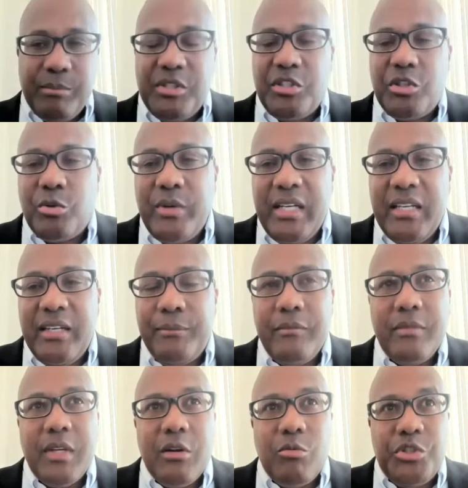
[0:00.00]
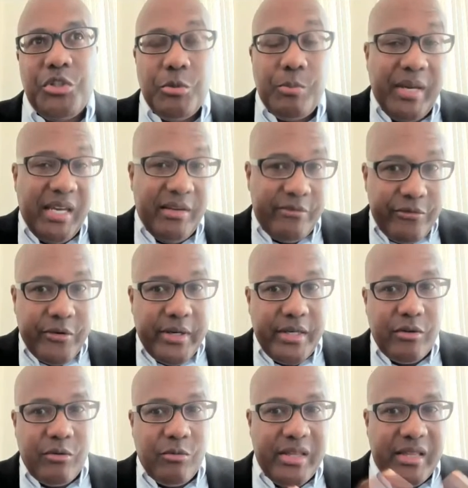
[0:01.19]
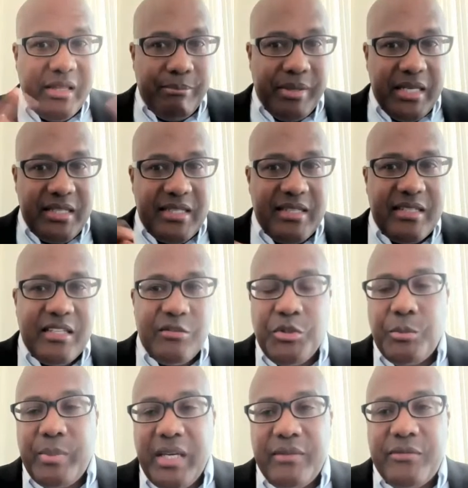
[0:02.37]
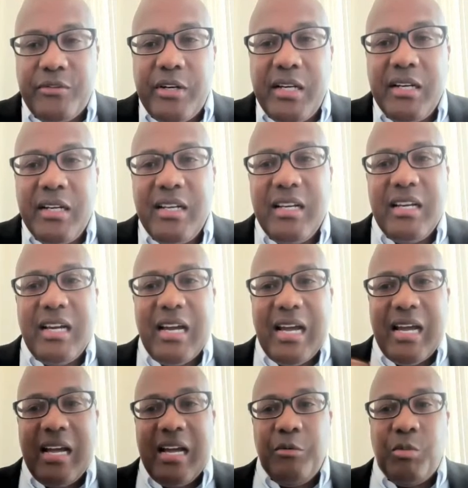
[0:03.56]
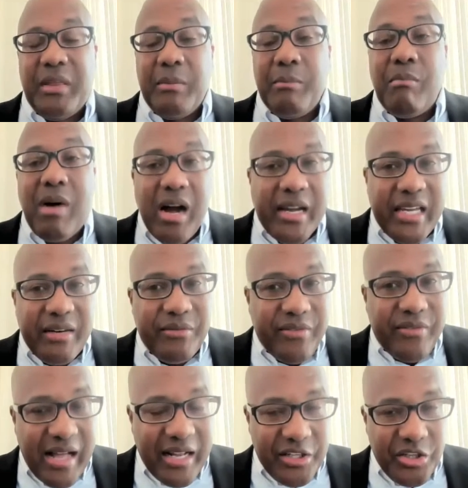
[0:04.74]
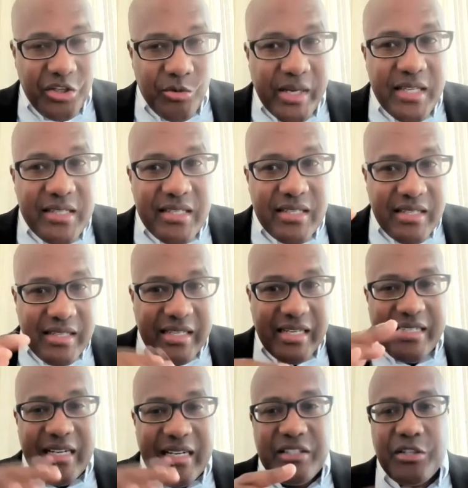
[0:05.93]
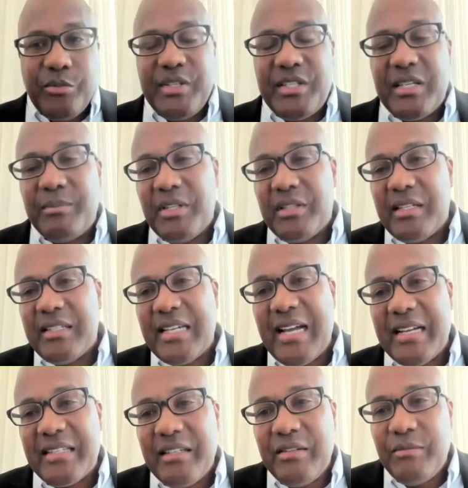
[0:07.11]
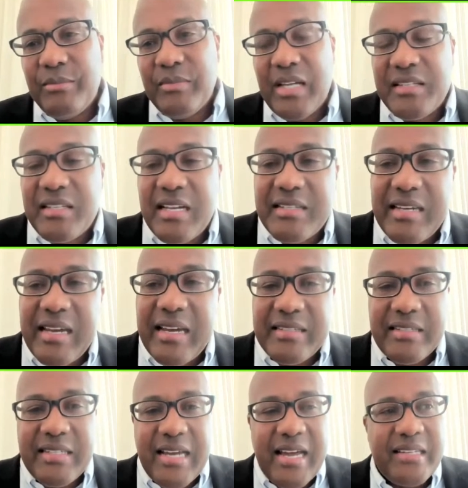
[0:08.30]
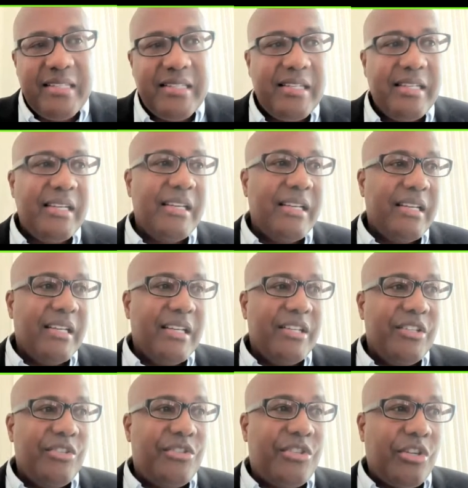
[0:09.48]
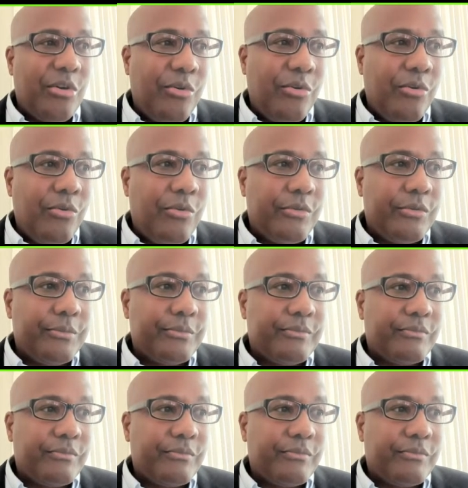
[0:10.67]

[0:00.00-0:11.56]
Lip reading: between what you paid for it, or what the basis is, what you paid for it, and what the market value is, that delta will be subject to tax, and that's the exit tax. So